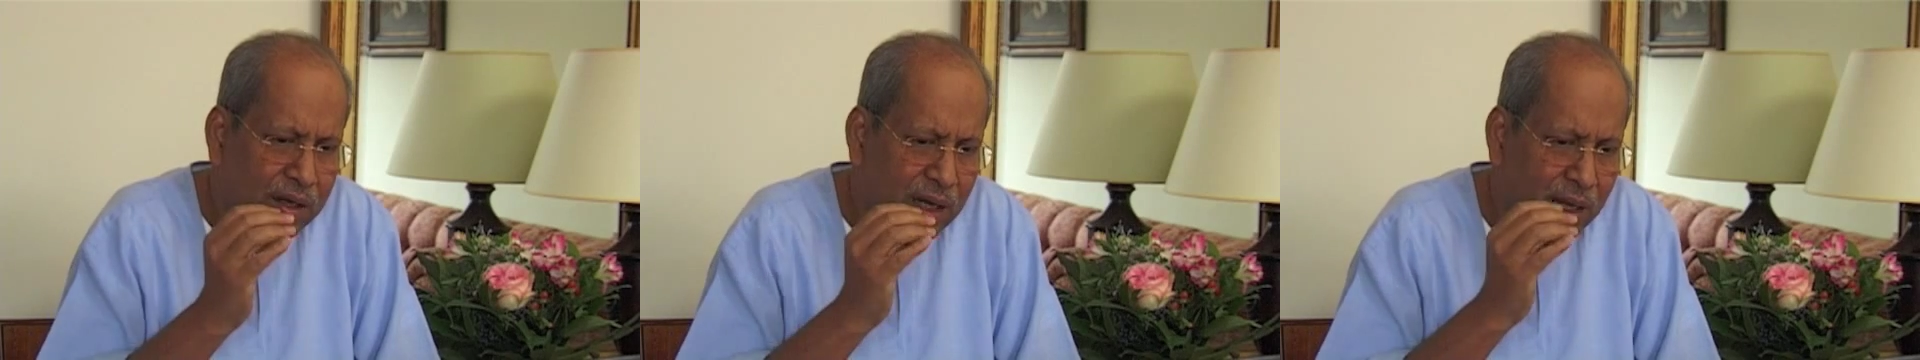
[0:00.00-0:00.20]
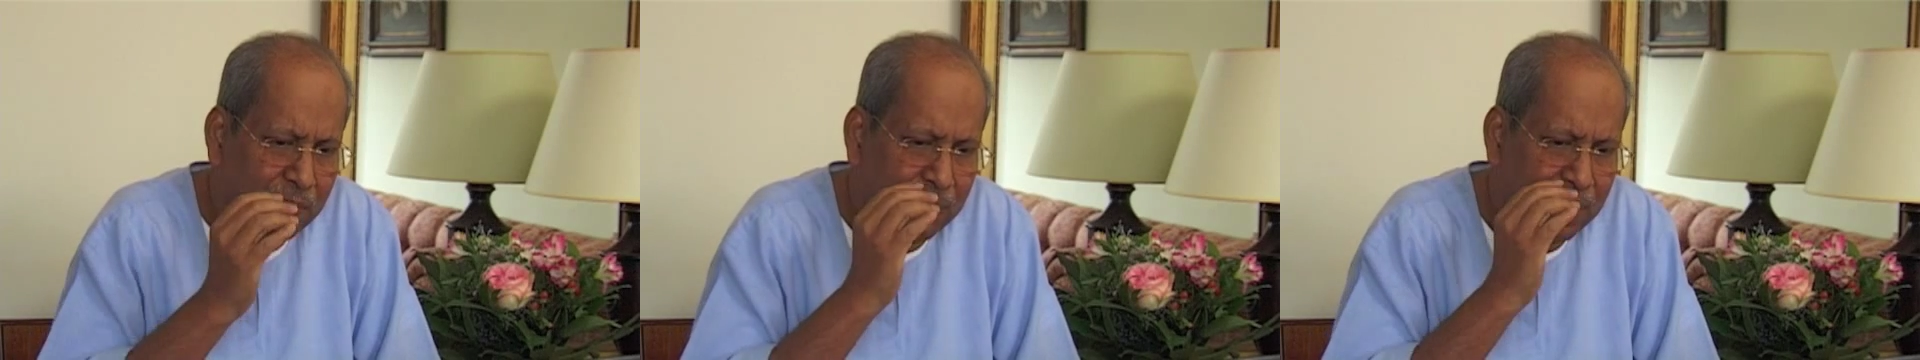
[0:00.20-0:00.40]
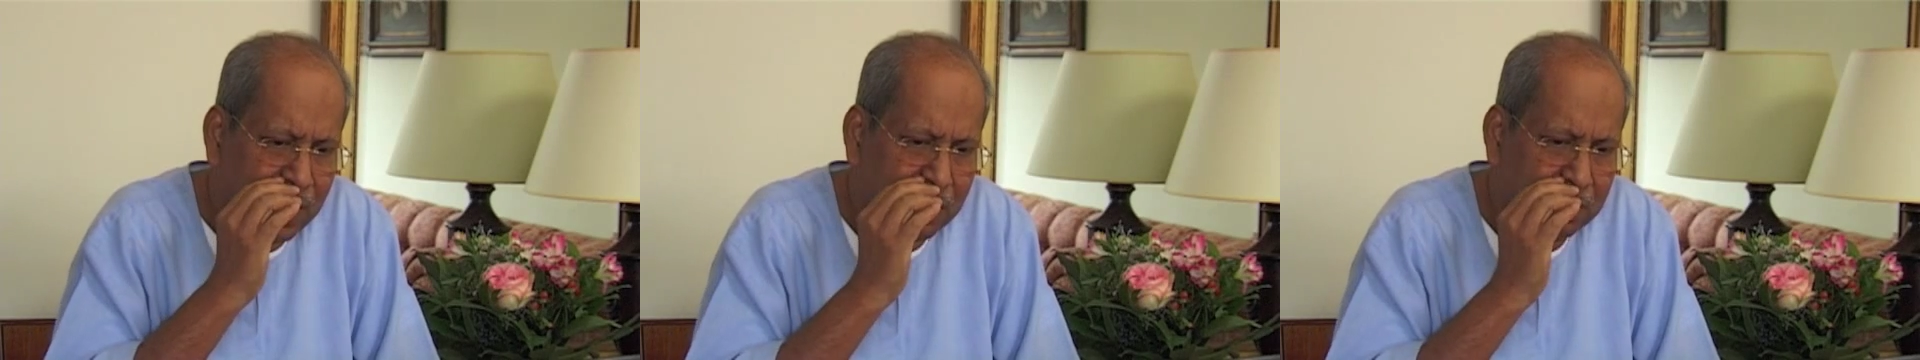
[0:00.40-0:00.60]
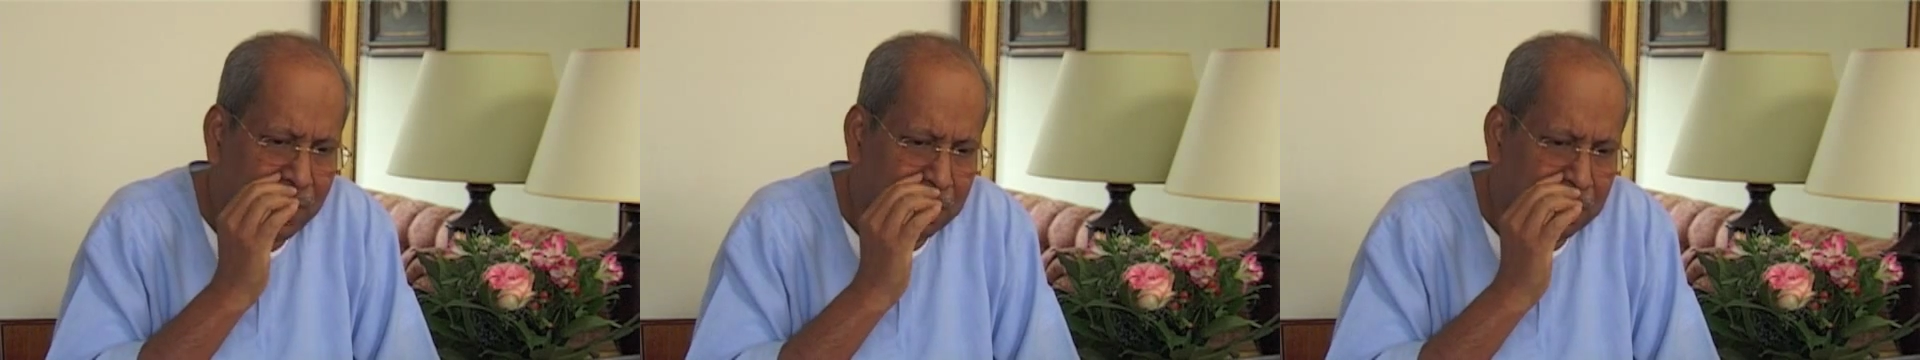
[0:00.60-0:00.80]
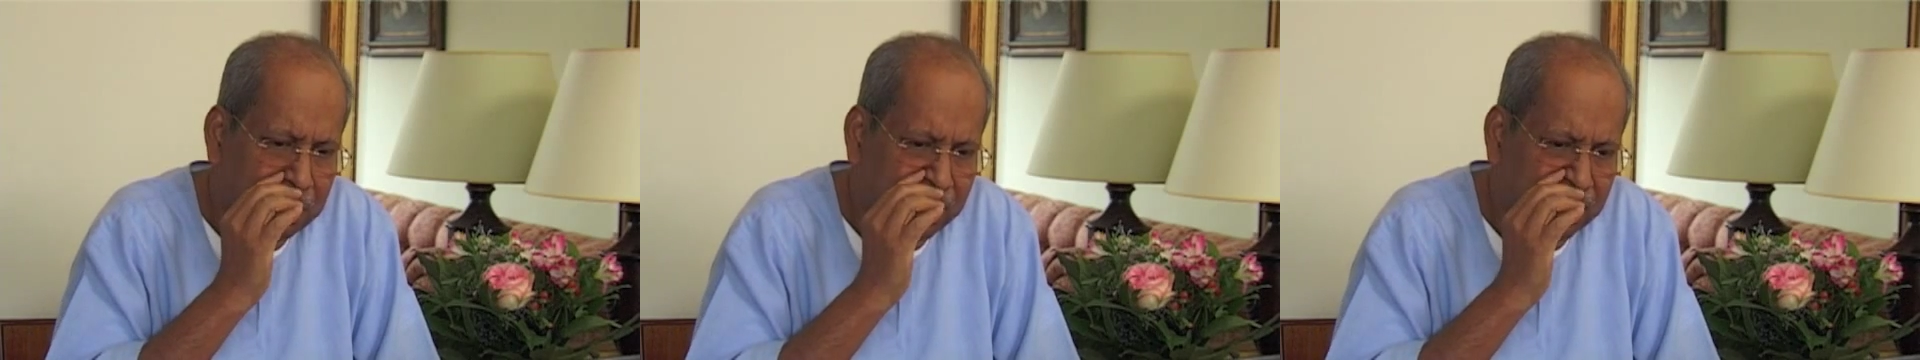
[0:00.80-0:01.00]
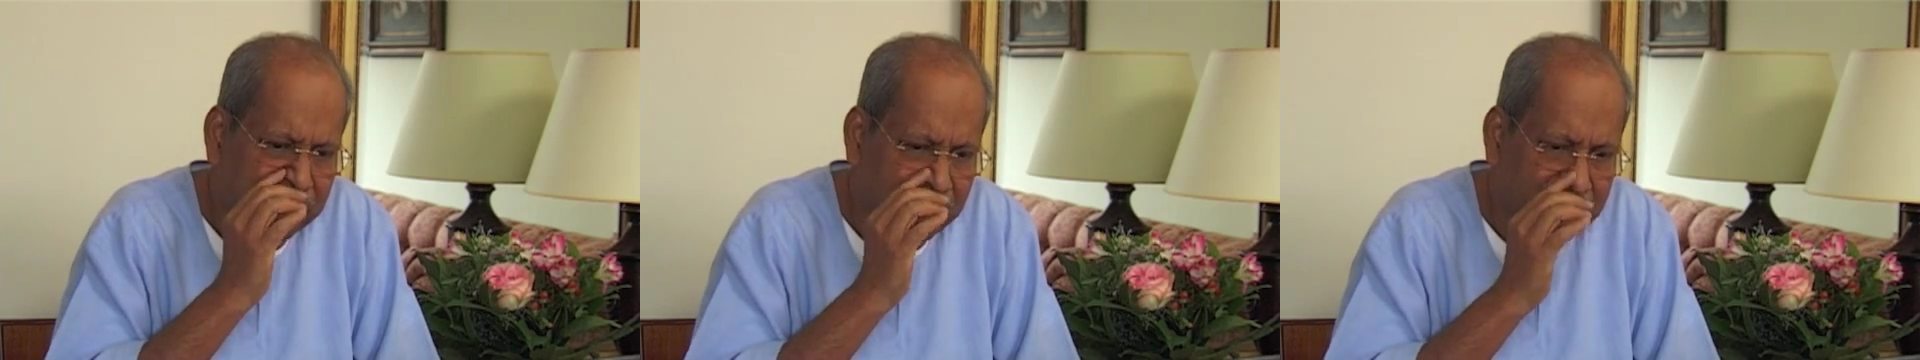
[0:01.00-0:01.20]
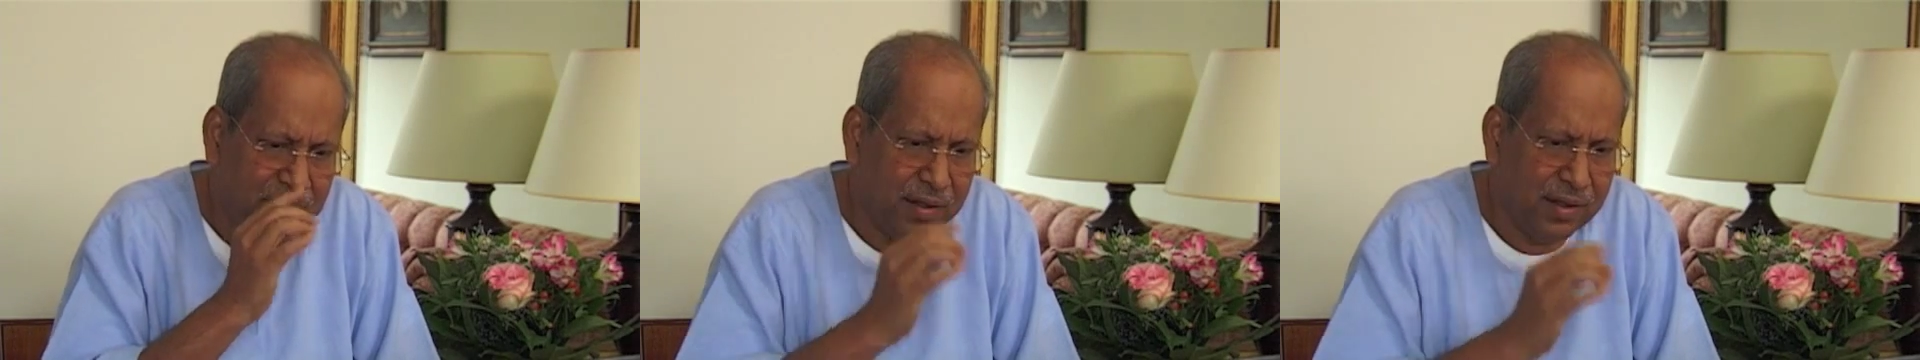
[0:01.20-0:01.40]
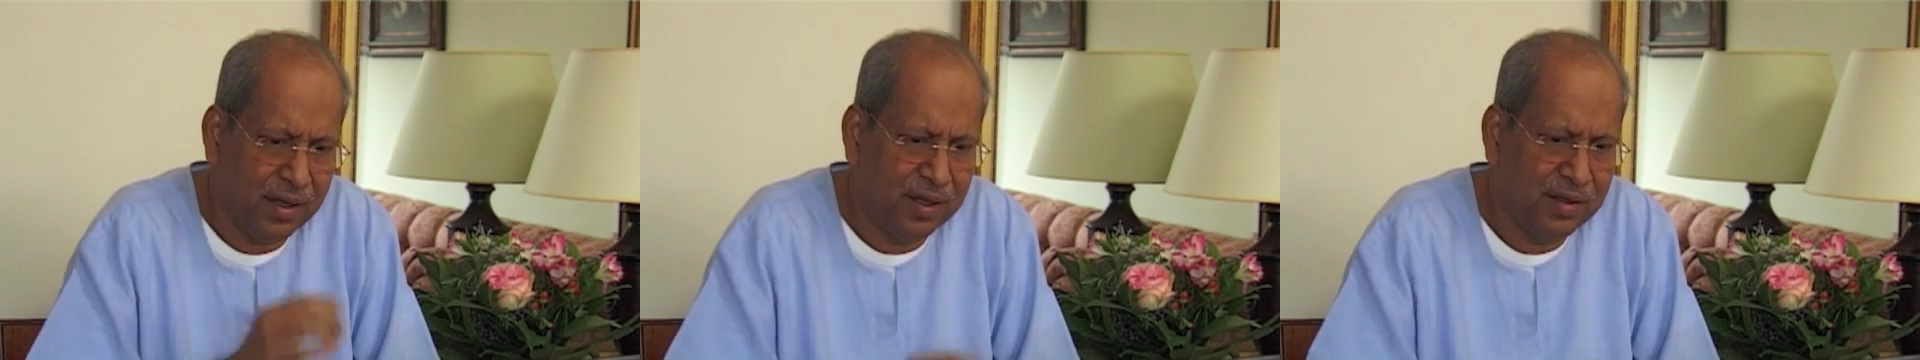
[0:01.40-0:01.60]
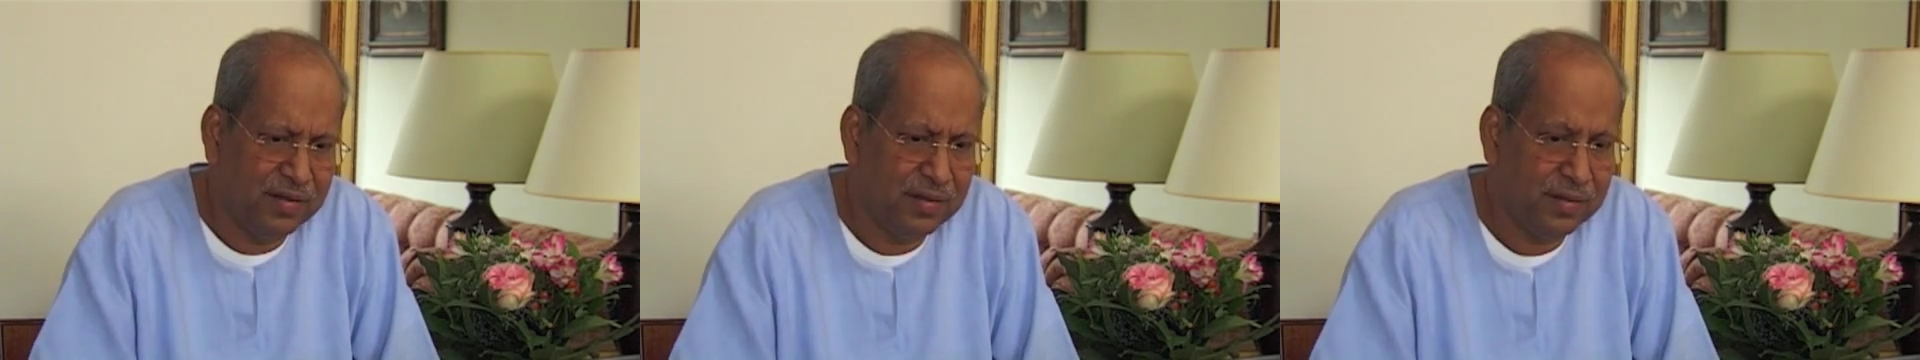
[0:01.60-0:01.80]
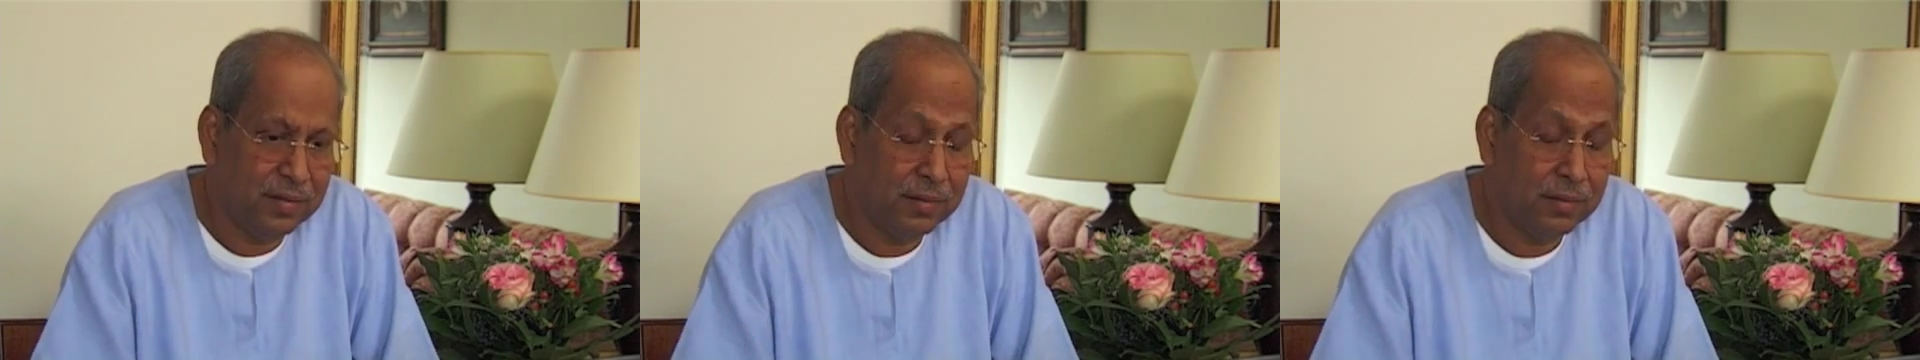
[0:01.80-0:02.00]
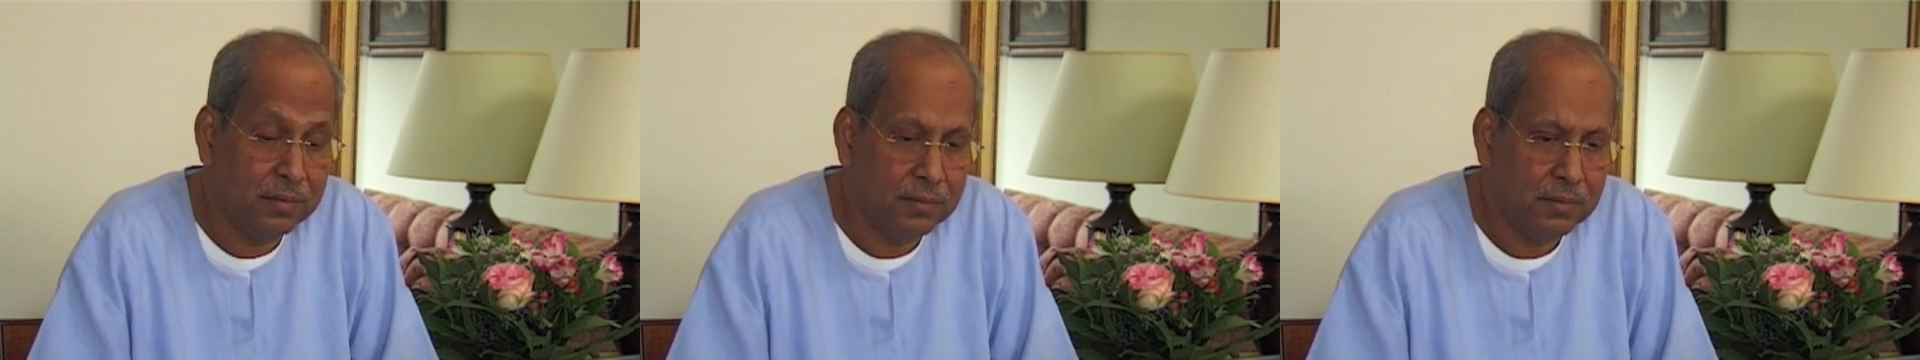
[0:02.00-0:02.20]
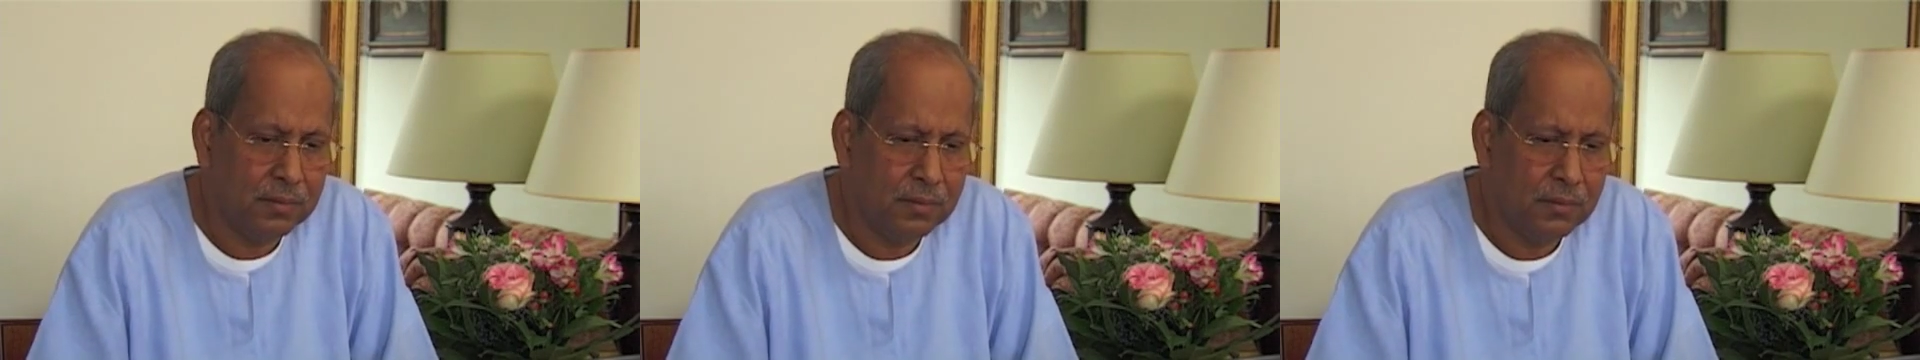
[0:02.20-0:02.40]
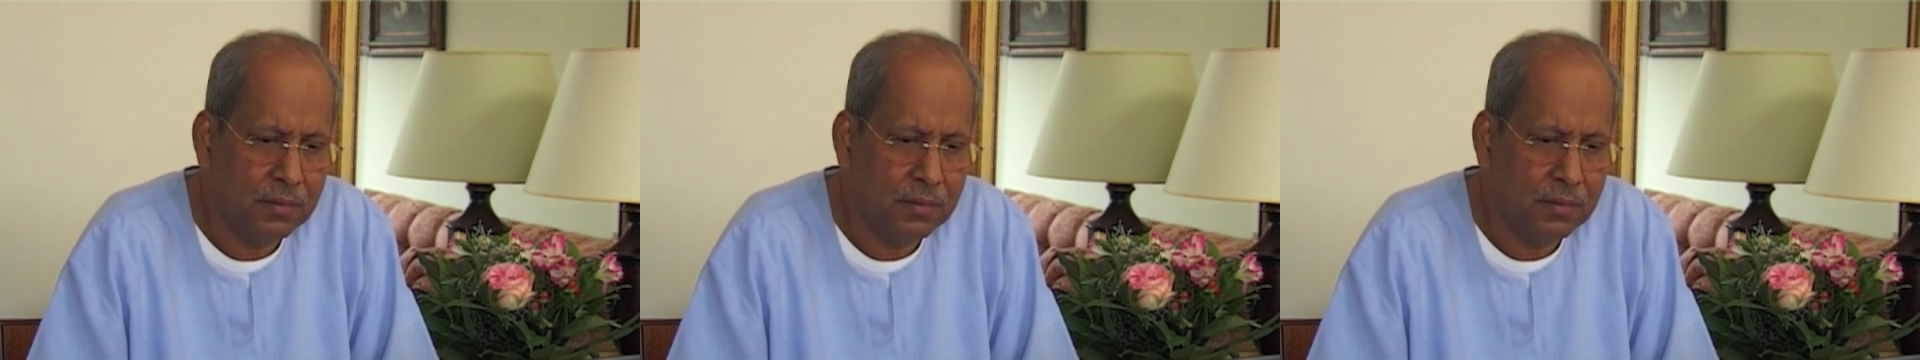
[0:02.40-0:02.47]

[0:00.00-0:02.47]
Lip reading: What I mean by precision is,